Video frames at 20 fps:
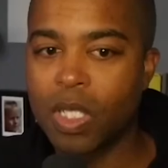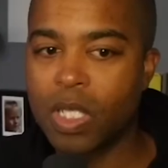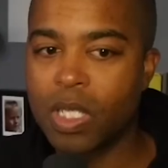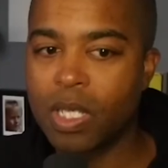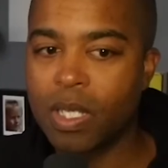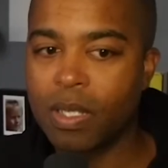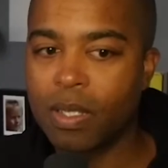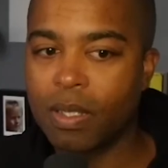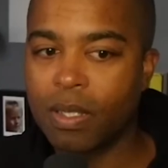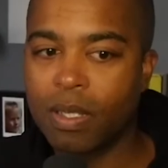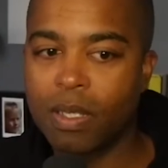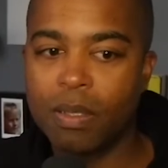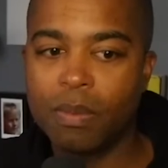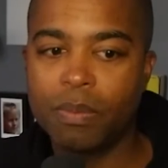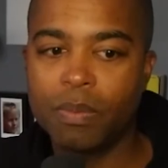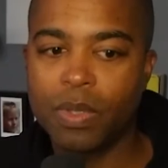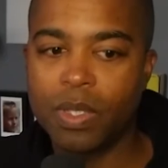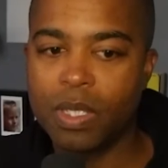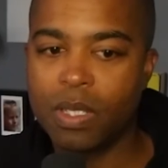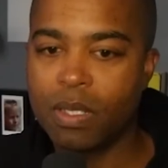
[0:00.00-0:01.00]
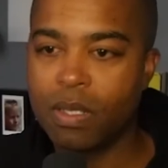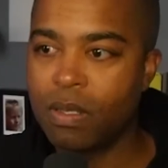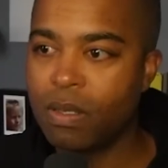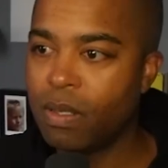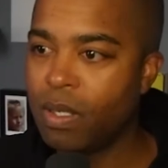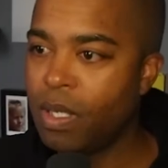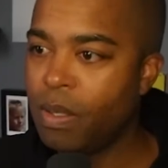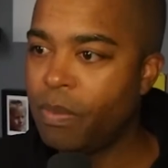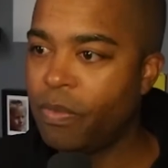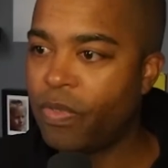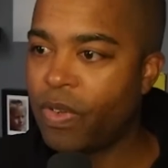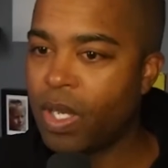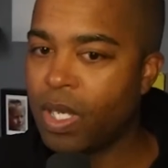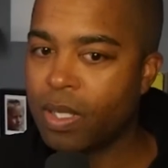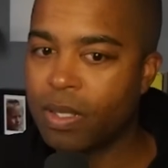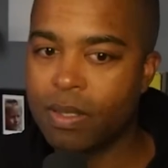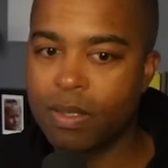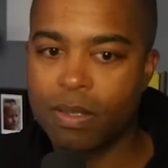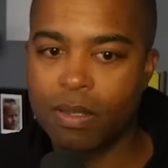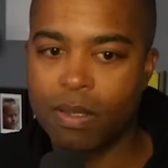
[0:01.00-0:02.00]
Is she gonna come? What's his, her name?
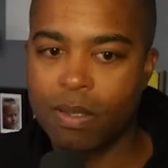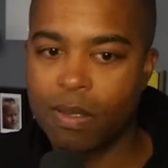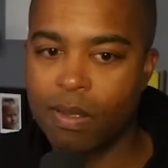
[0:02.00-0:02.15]
Fox.